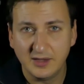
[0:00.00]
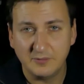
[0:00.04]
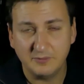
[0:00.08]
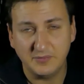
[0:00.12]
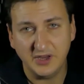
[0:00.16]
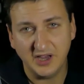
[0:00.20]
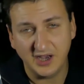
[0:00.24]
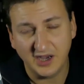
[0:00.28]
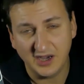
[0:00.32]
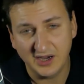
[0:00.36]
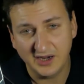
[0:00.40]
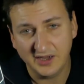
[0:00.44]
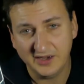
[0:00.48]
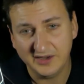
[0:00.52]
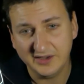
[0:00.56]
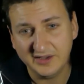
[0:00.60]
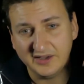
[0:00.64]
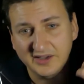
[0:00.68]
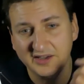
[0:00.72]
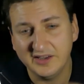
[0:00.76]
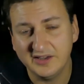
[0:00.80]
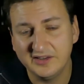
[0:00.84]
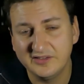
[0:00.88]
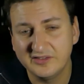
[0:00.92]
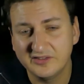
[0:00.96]
behind,
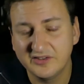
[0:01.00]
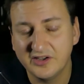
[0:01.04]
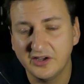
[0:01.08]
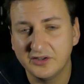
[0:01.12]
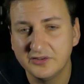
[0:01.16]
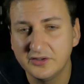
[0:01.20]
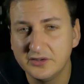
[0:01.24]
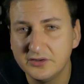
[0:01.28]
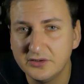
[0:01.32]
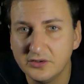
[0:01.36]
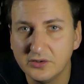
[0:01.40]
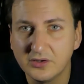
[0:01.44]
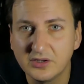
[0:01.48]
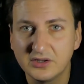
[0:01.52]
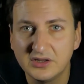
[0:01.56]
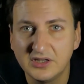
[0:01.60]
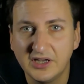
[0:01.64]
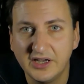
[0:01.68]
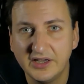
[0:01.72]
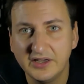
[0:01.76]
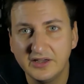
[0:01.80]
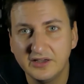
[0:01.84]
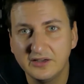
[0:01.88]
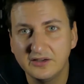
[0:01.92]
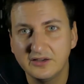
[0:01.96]
it's gonna look
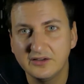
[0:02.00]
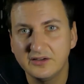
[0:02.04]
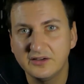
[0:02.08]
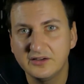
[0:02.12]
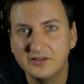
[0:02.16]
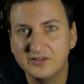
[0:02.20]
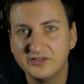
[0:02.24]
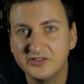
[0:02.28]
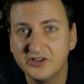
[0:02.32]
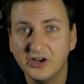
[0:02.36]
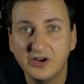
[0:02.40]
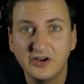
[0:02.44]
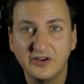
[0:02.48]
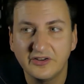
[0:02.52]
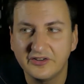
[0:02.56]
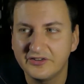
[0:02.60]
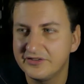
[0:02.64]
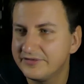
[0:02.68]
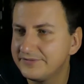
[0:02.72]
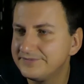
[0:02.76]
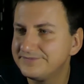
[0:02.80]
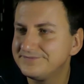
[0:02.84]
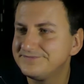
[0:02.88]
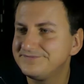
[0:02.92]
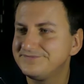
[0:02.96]
like stars,
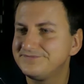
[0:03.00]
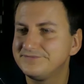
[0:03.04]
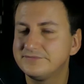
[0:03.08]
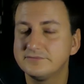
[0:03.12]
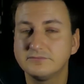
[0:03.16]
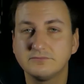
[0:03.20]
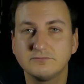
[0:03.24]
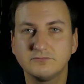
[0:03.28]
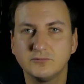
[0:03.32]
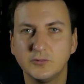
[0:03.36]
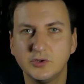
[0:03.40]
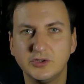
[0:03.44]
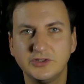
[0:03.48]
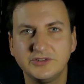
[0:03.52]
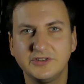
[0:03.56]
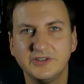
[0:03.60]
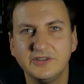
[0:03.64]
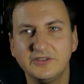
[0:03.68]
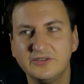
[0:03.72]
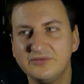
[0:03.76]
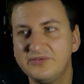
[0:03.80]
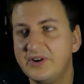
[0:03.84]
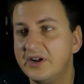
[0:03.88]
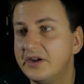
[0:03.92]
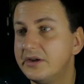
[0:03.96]
which
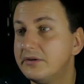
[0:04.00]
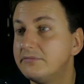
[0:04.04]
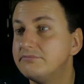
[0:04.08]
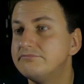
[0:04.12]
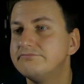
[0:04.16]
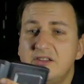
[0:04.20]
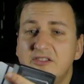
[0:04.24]
is fun.